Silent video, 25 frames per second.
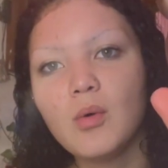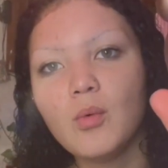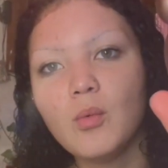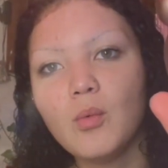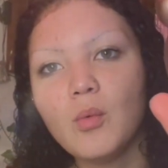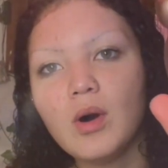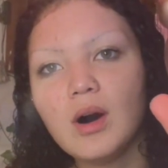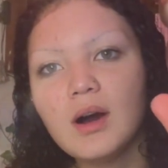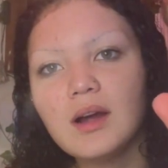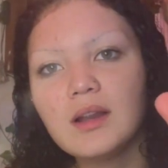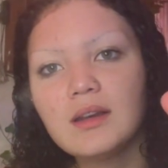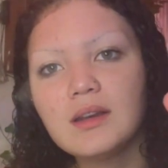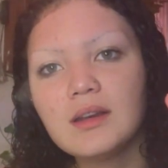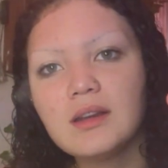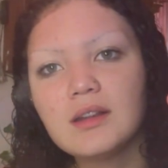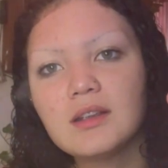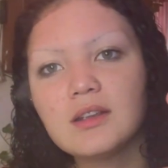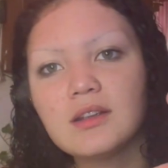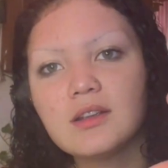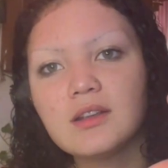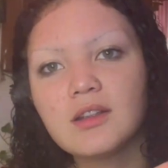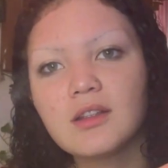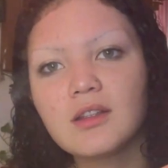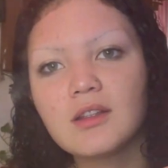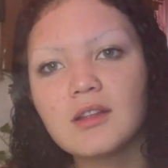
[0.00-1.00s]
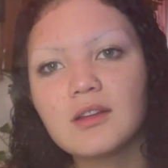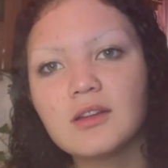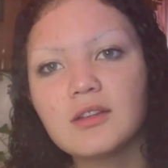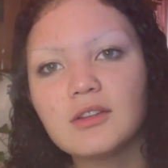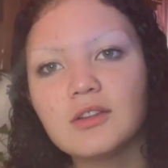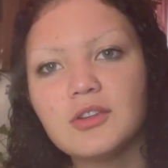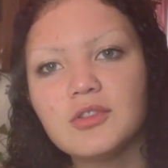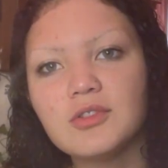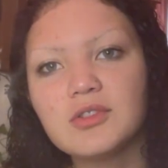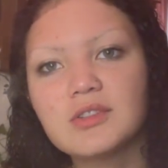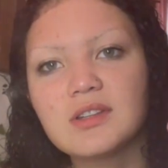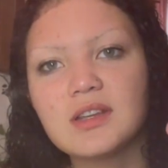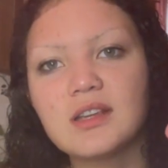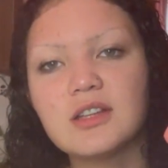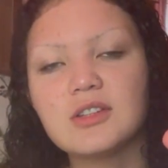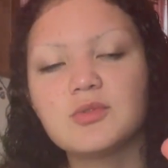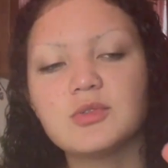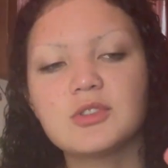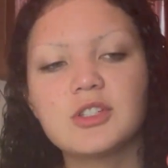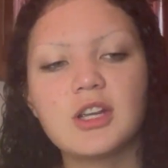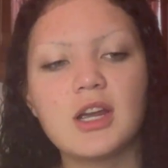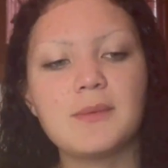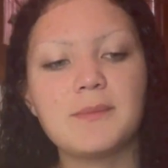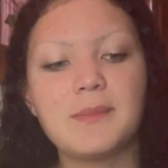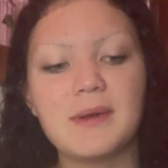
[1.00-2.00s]
One usage,
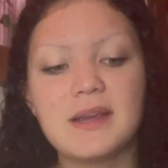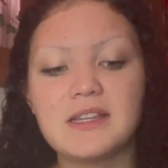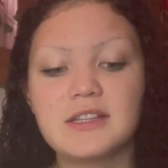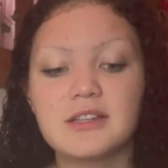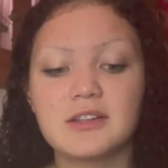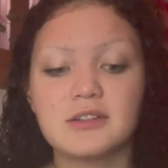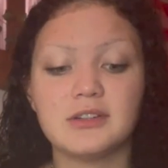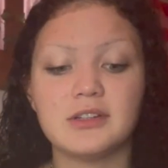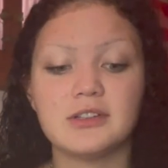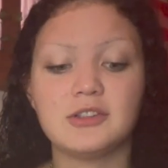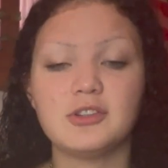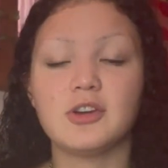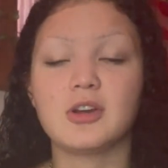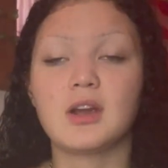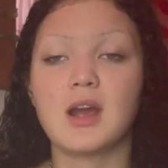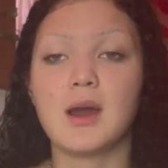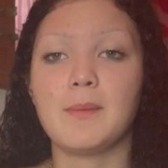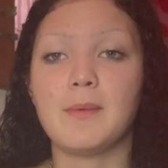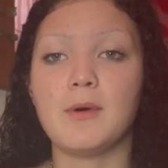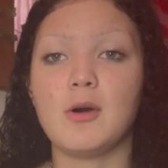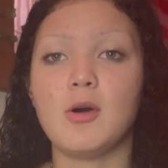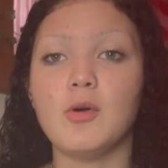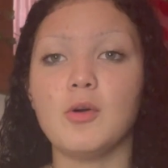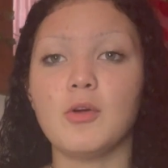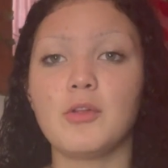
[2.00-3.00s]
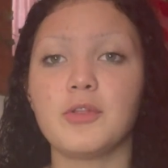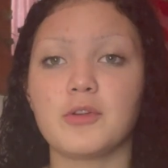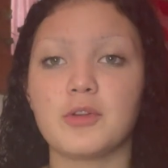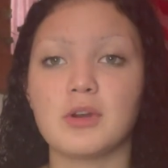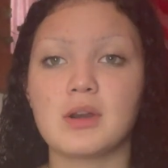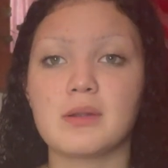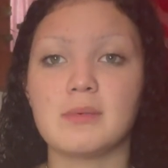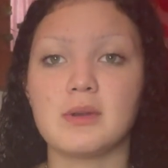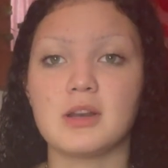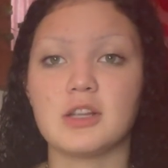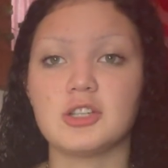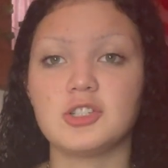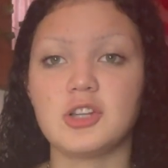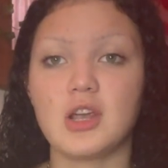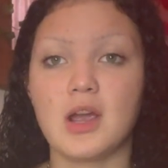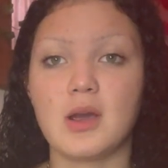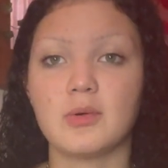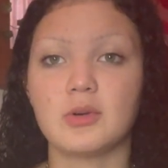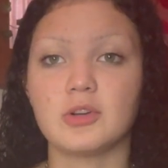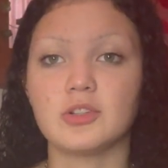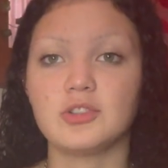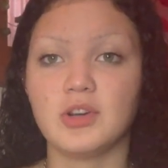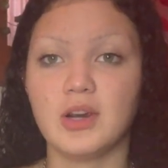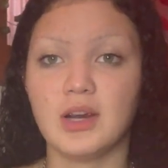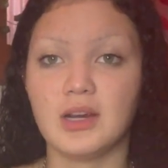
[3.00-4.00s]
which I basically took up a whole 30-minute
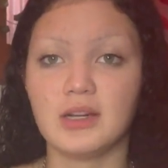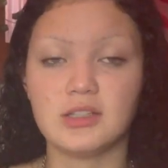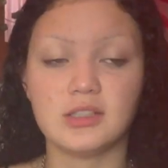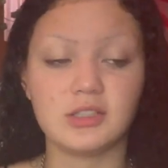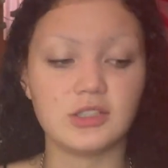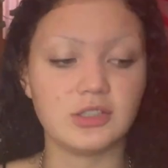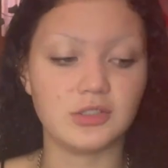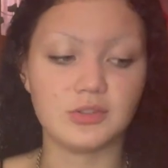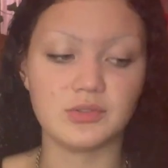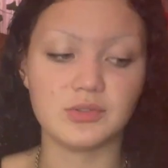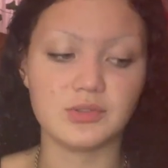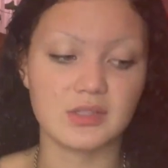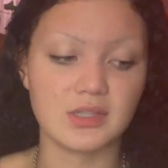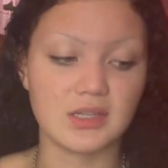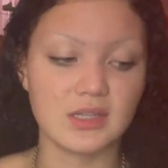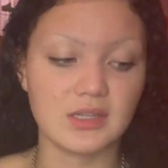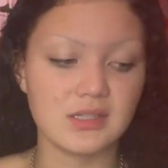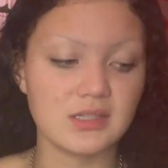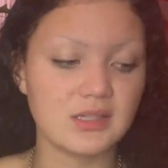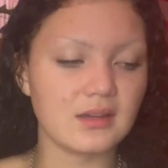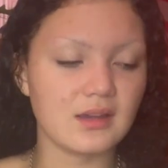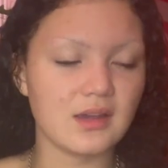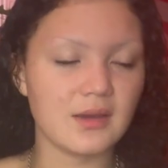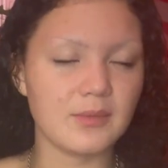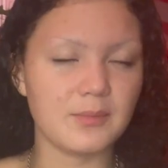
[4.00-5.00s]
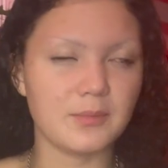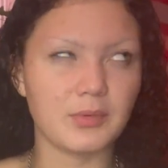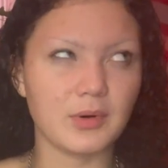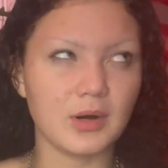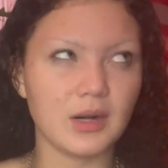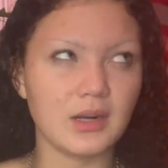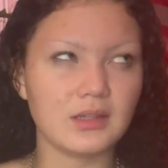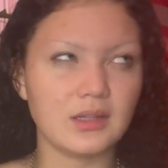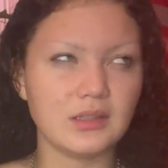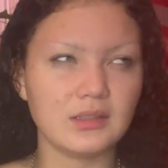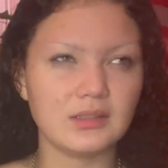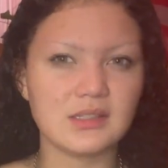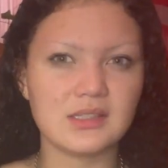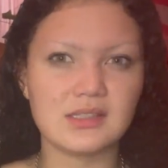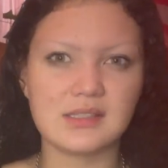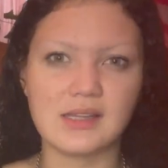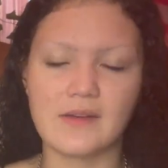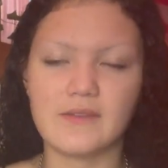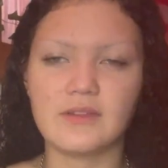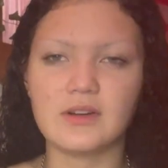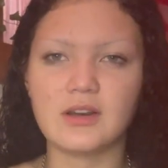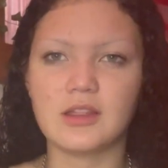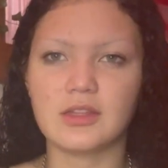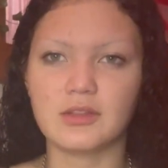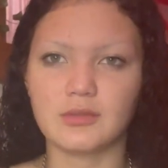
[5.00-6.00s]
shower trying to use this, it brought it down to
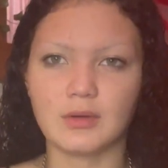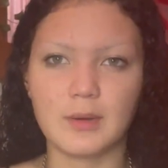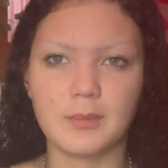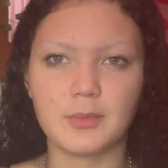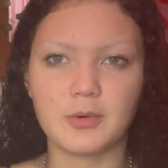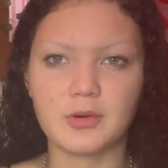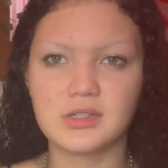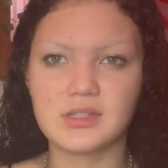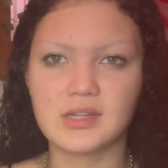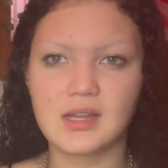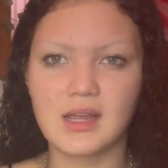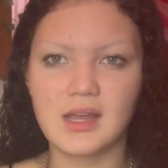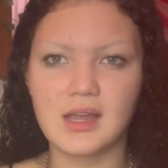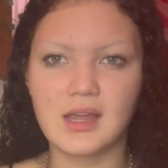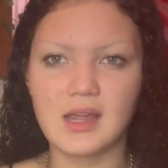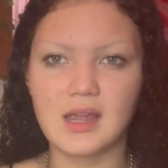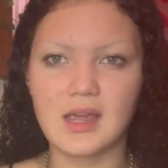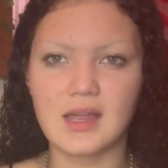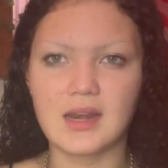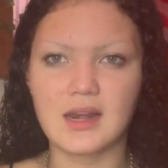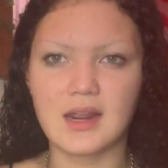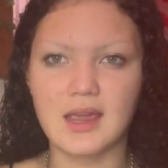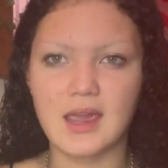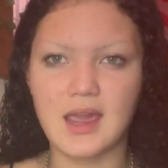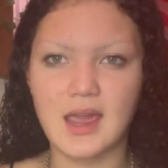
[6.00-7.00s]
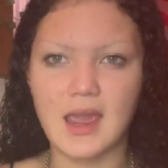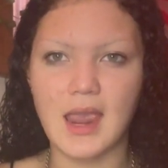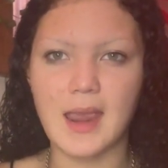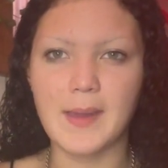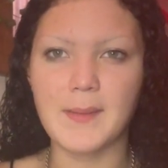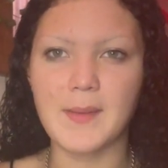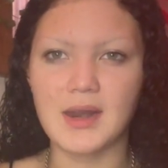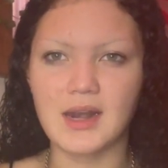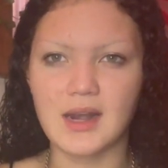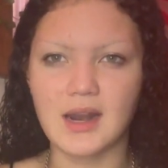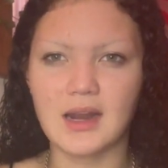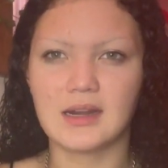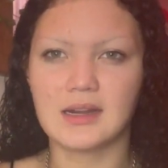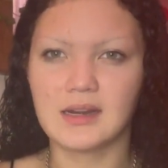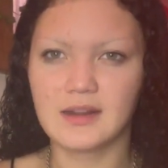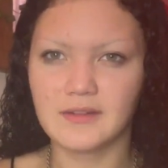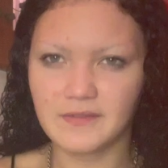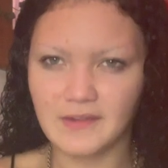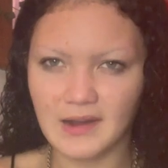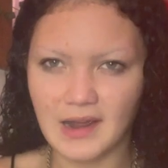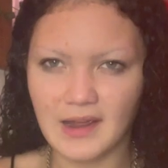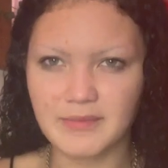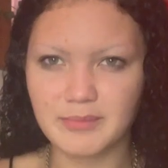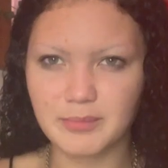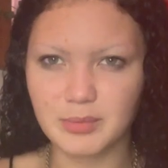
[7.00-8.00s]
73% and it came at
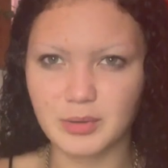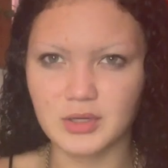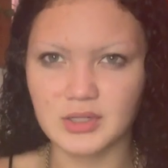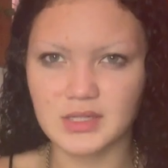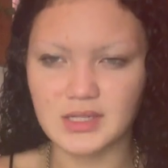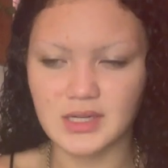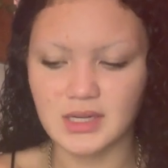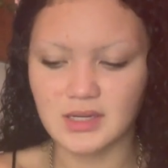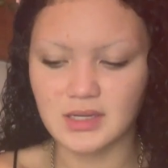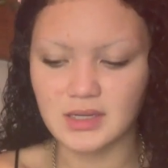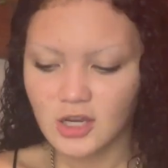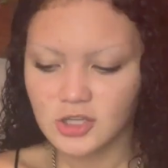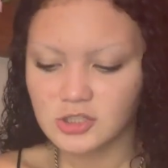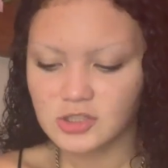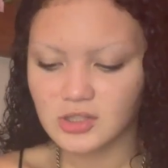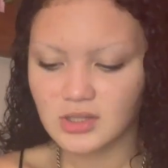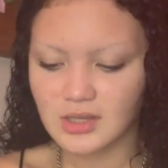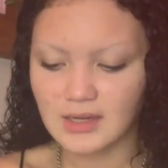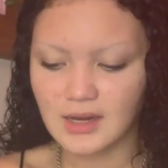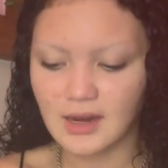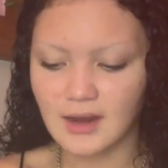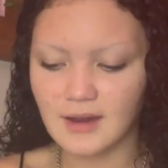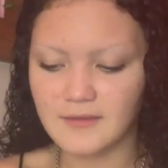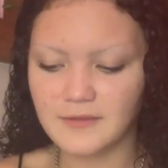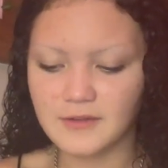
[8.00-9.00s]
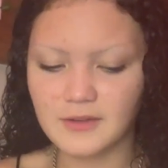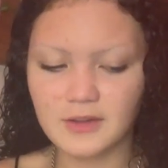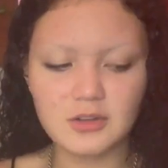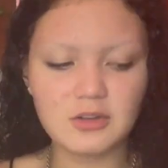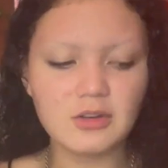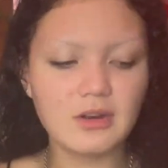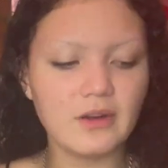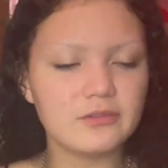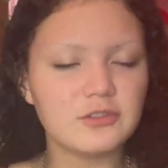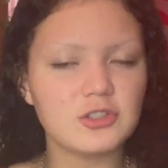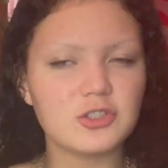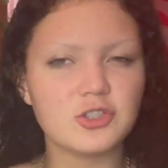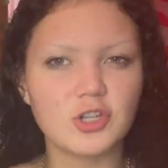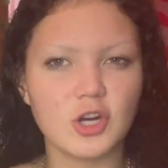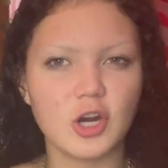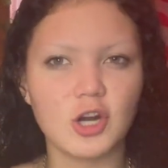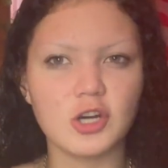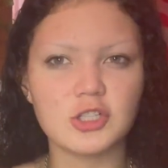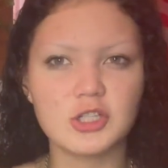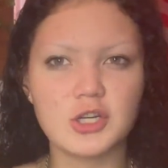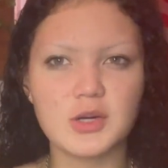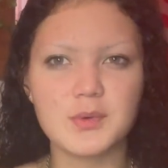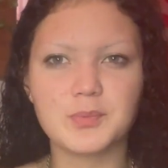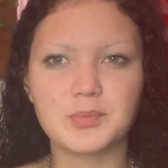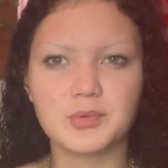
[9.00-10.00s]
95%. So, like, I feel like you'd have to
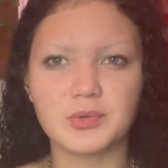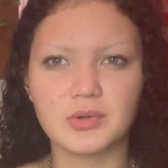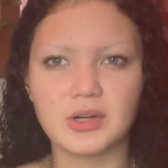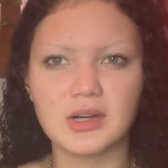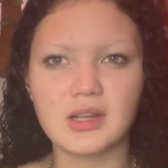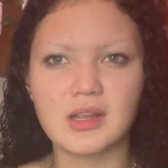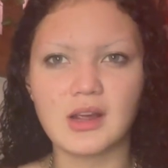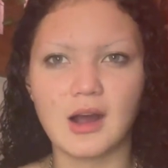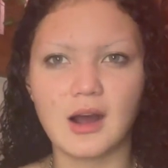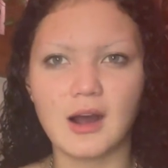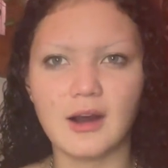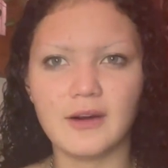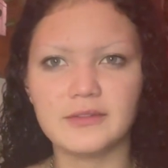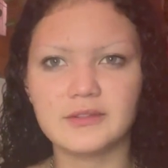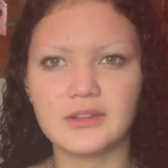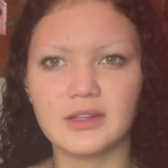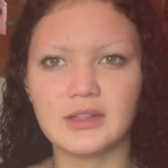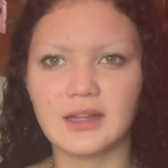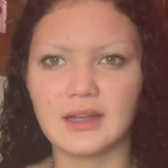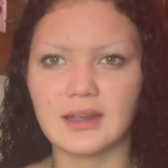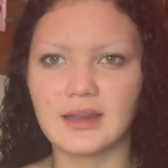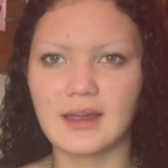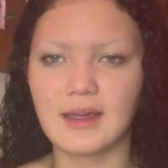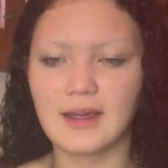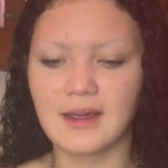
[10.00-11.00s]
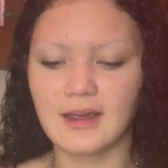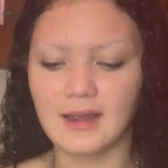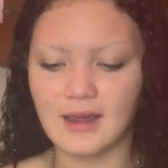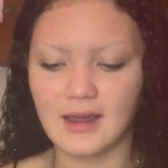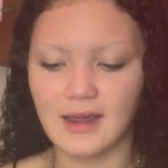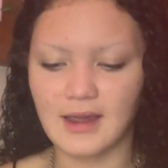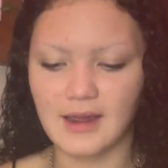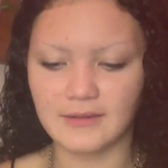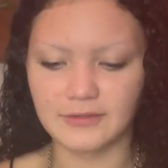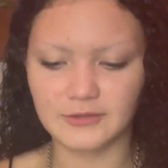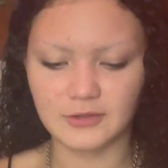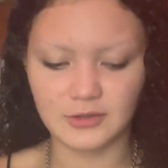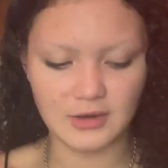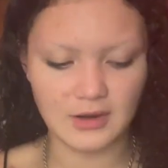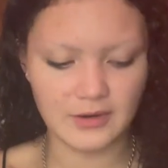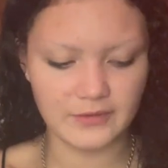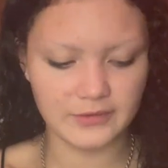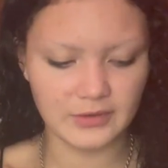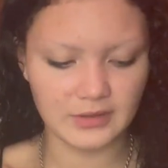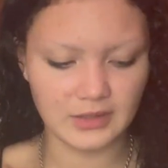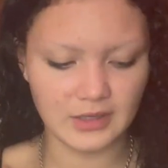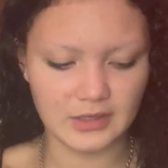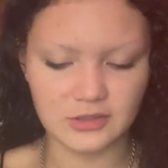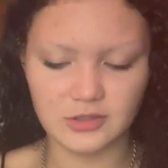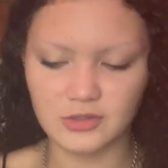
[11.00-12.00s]
charge it pretty often, like after
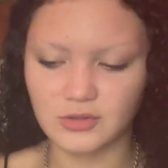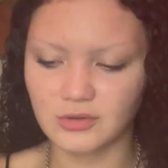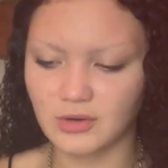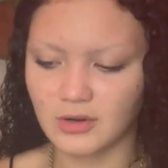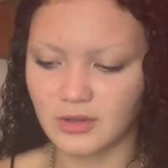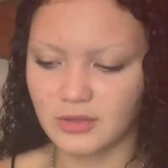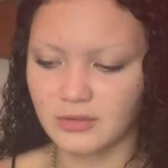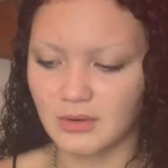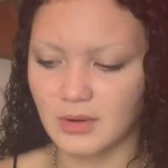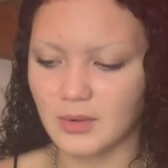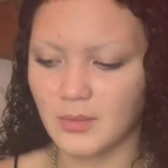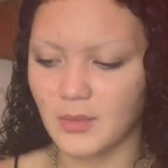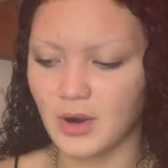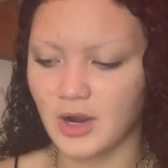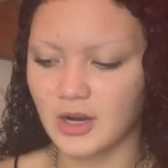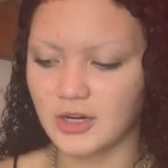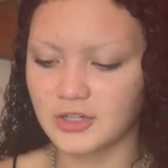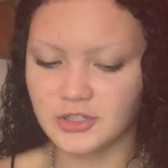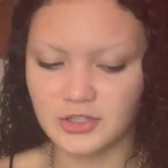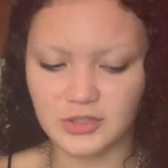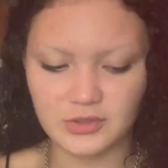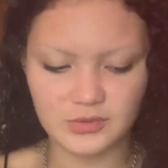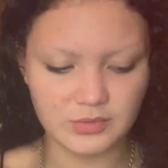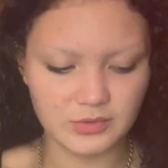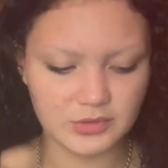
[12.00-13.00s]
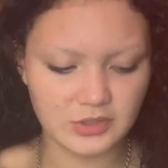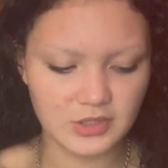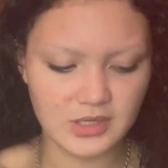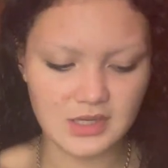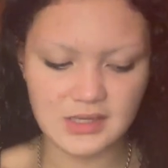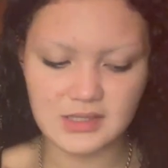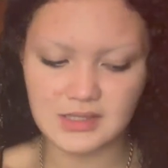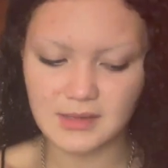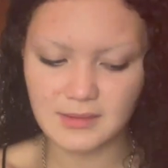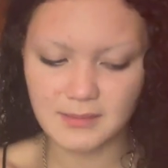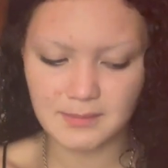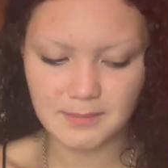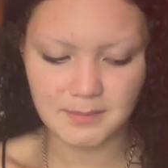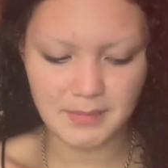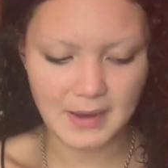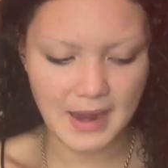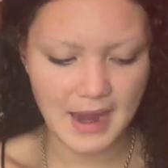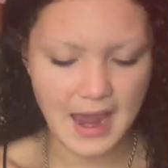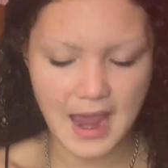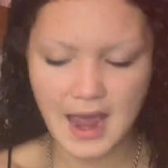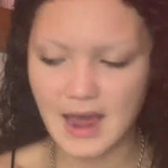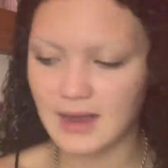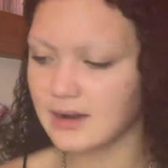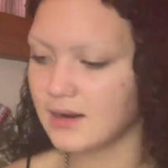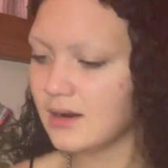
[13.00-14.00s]
every, like, 2 to 3 washes, which isn't
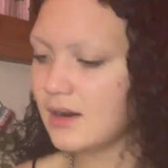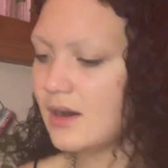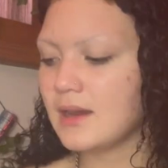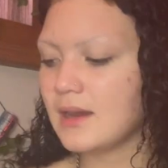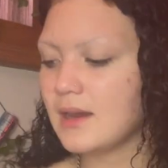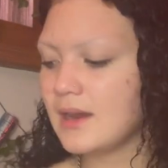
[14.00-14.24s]
bad.